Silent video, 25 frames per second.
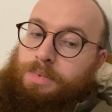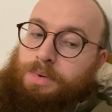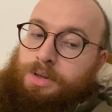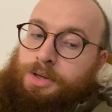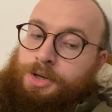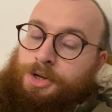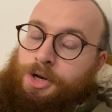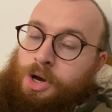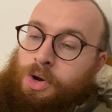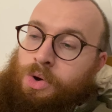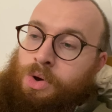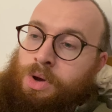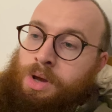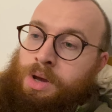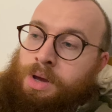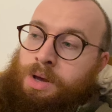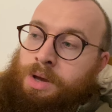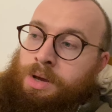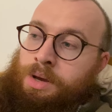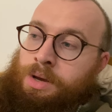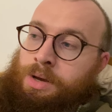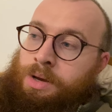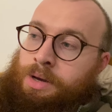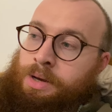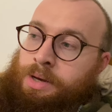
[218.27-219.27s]
you know,
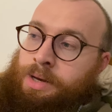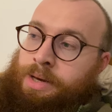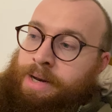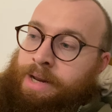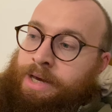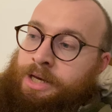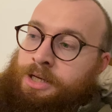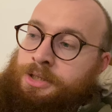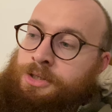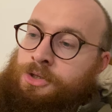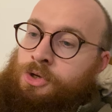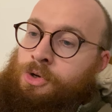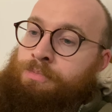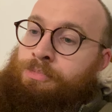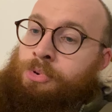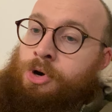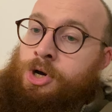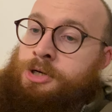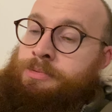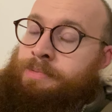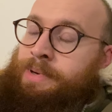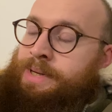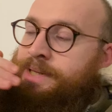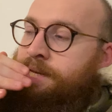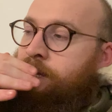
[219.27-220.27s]
and I can still
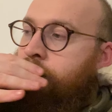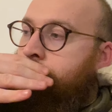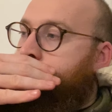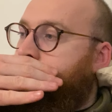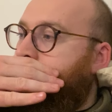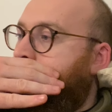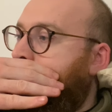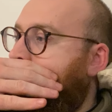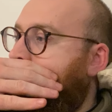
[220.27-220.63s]
push myself.